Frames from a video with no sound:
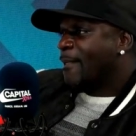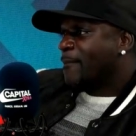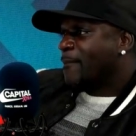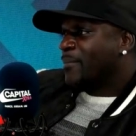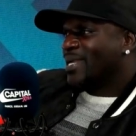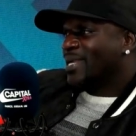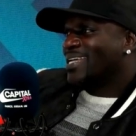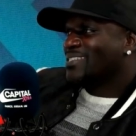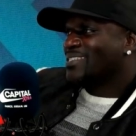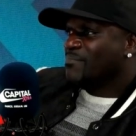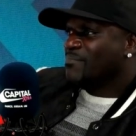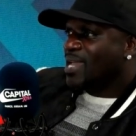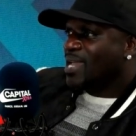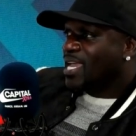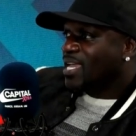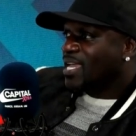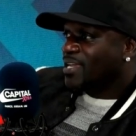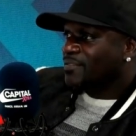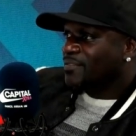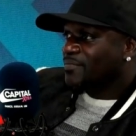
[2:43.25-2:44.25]
But as a
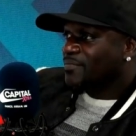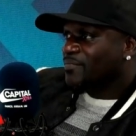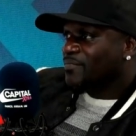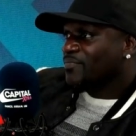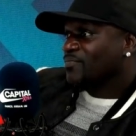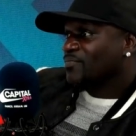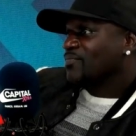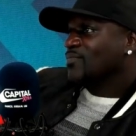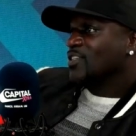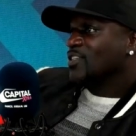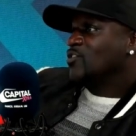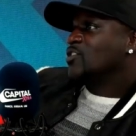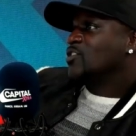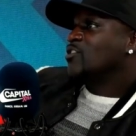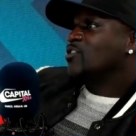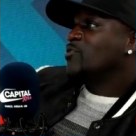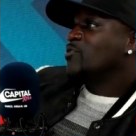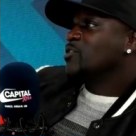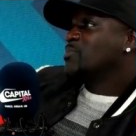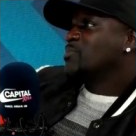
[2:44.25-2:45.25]
man, you can
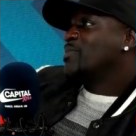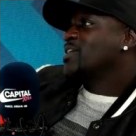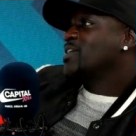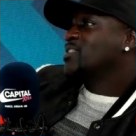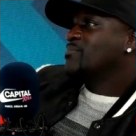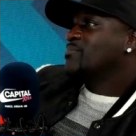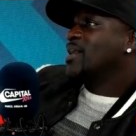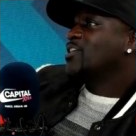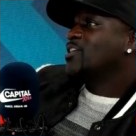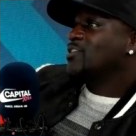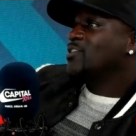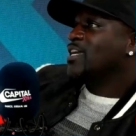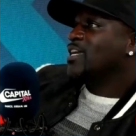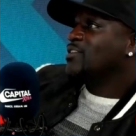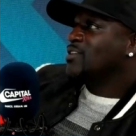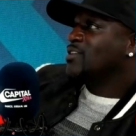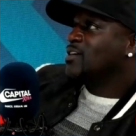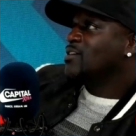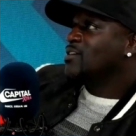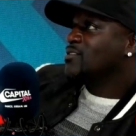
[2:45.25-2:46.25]
only respect somebody
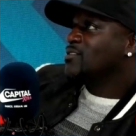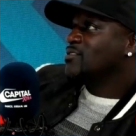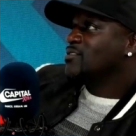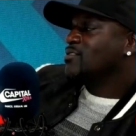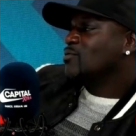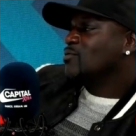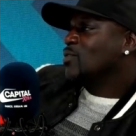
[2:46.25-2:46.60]
that does